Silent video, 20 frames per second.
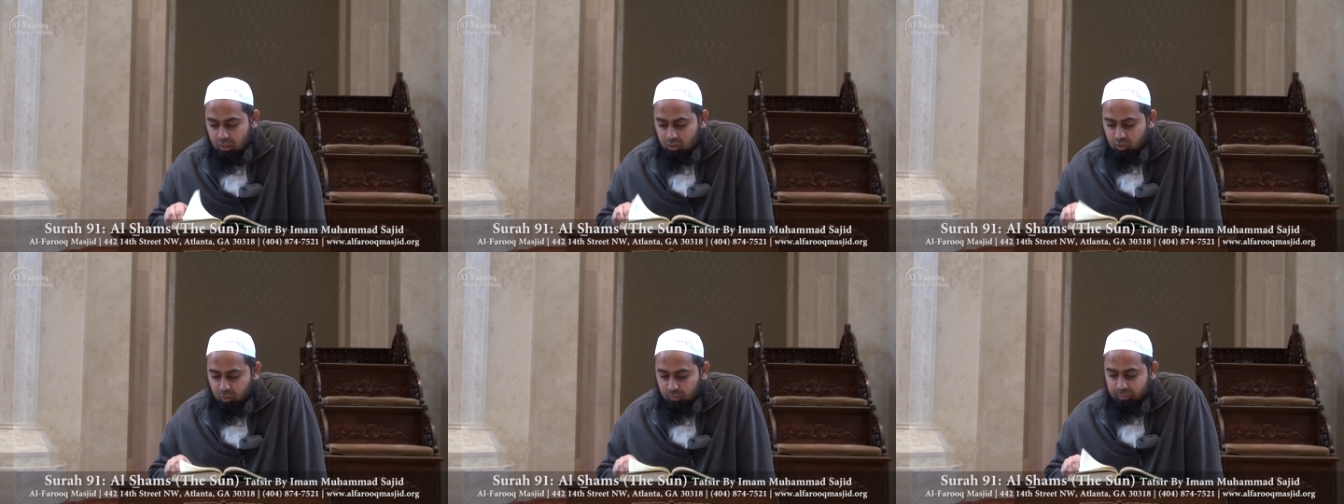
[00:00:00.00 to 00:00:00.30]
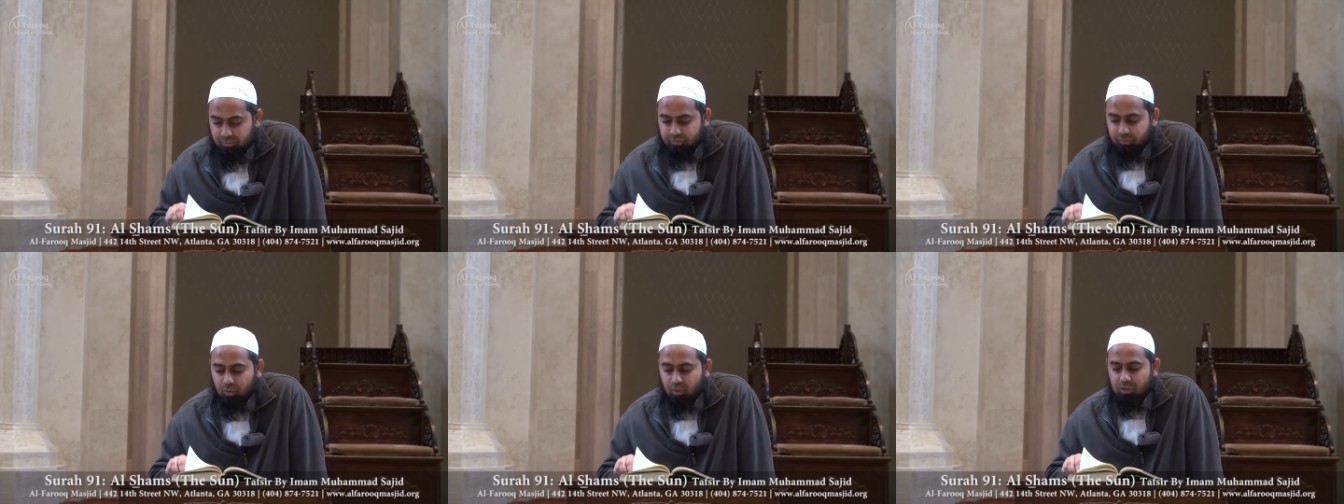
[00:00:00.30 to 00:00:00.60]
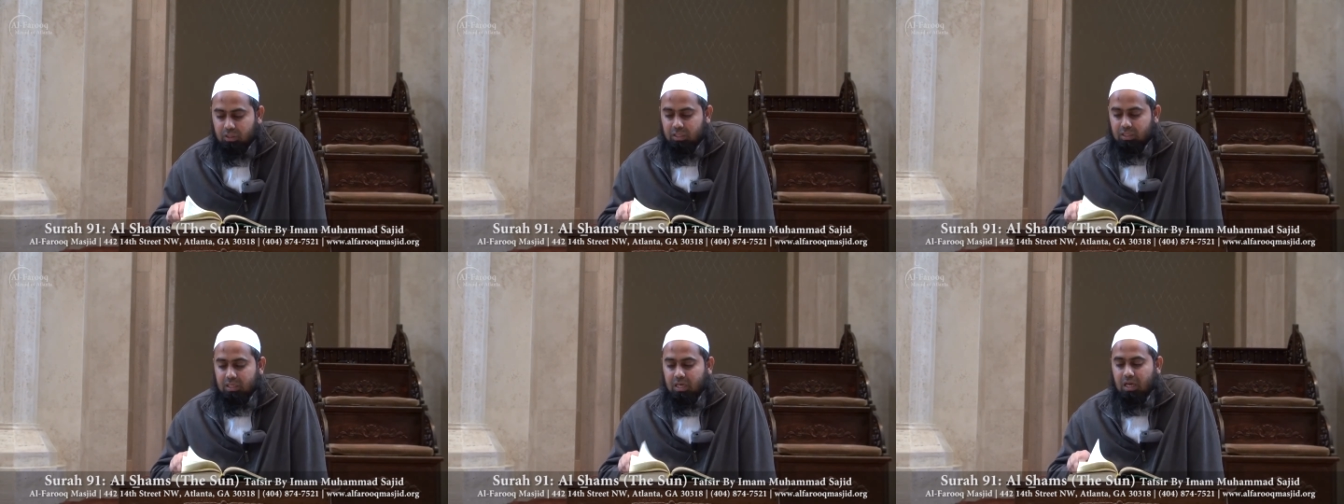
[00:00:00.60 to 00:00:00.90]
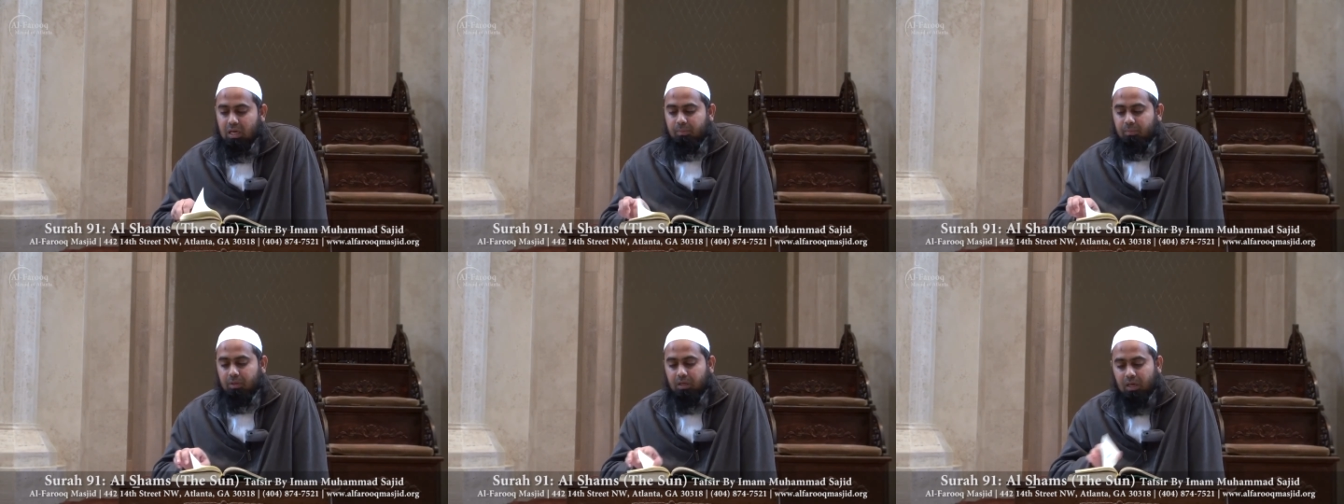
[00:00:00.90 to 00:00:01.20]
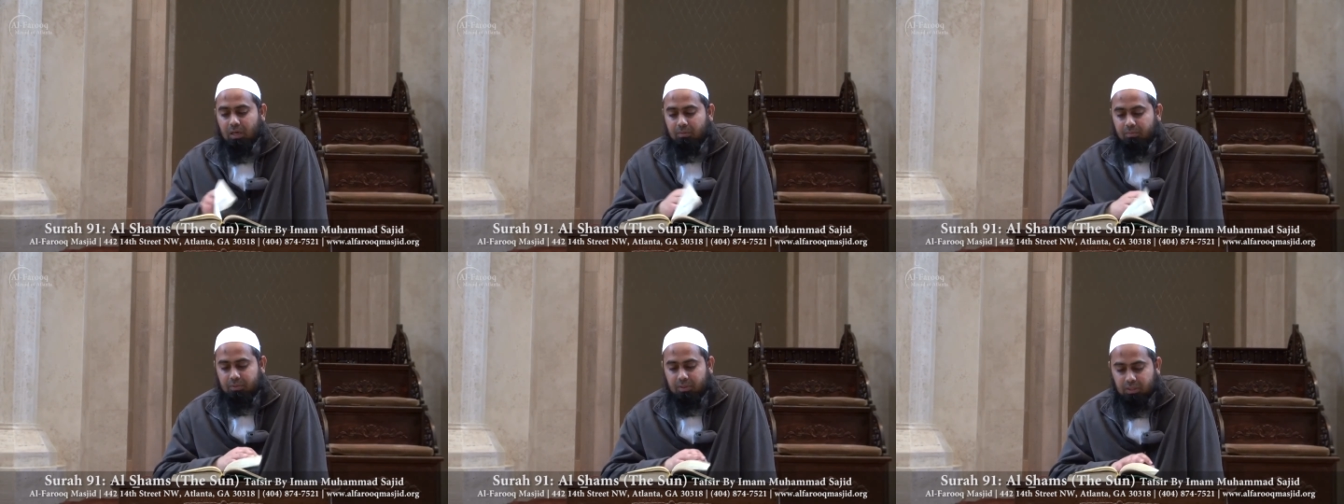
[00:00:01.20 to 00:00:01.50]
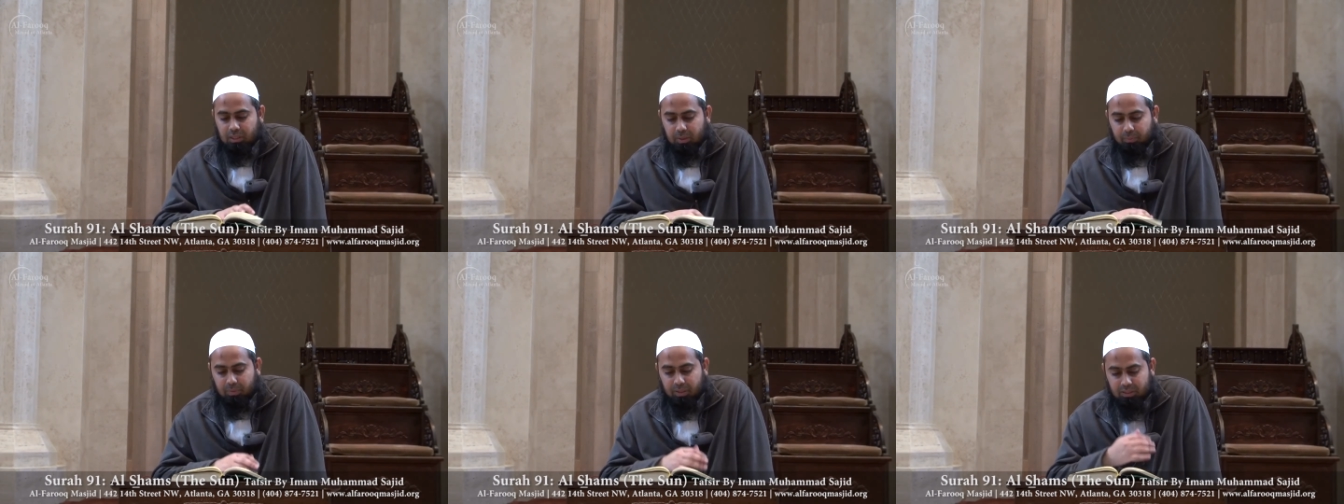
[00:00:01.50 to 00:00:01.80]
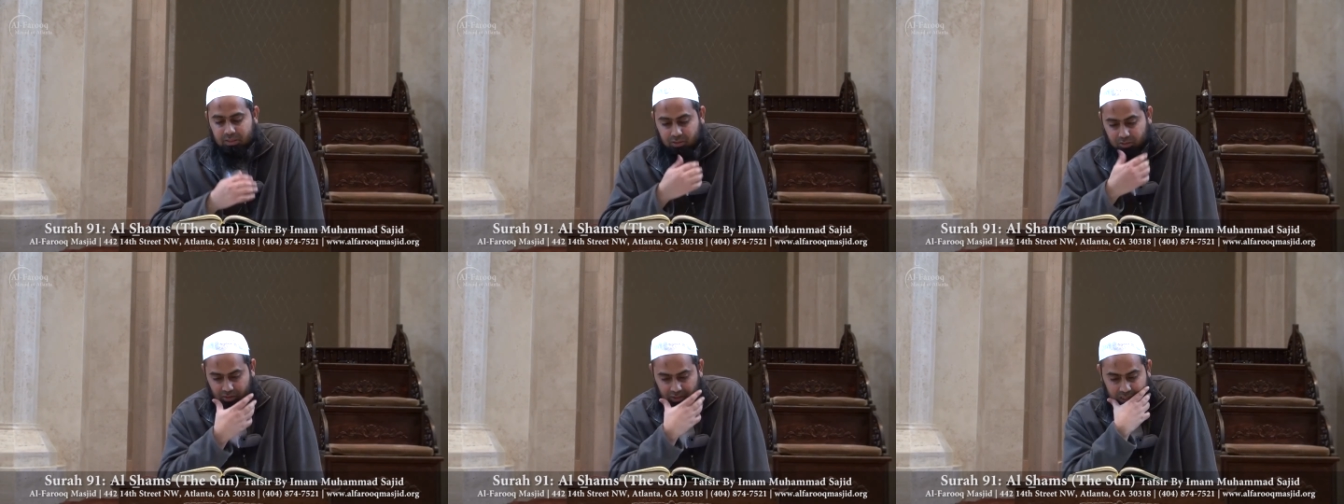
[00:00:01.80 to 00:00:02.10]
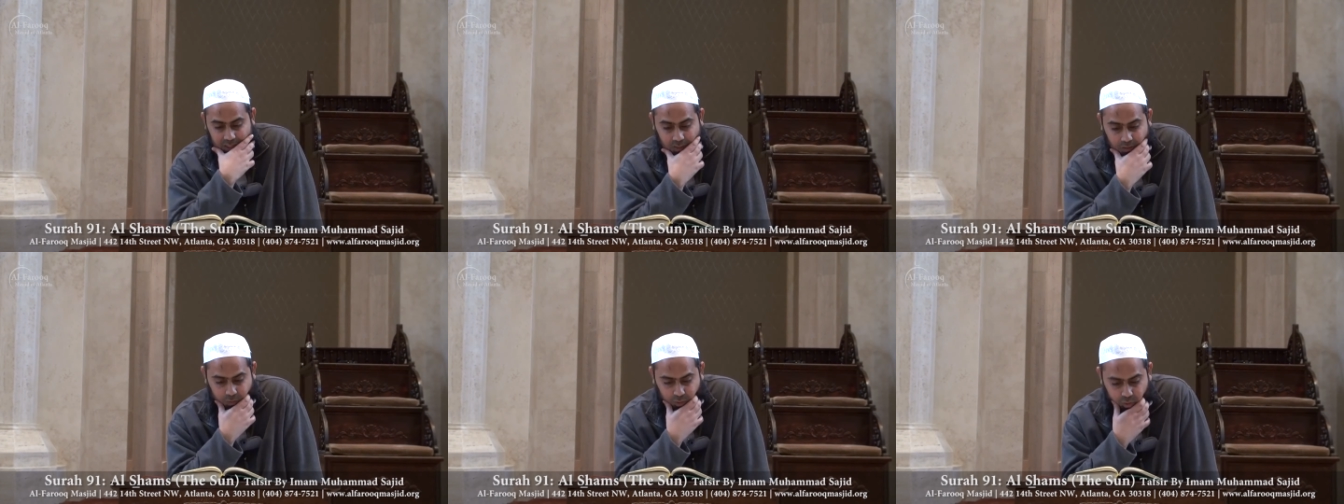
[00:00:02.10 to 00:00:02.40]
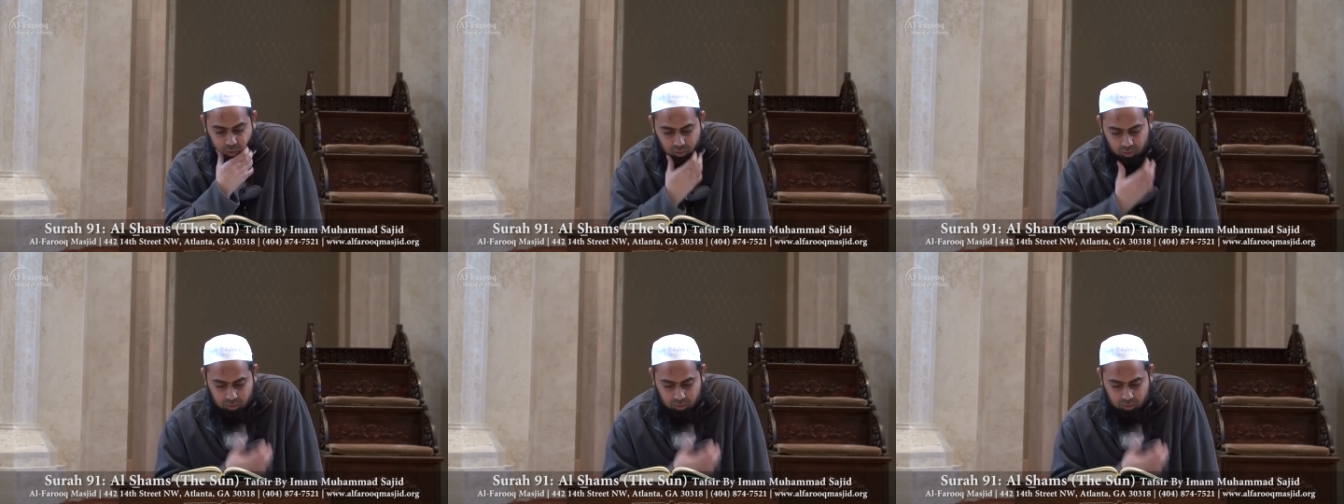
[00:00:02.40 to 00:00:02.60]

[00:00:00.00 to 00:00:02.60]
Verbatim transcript: So before the time comes, they must turn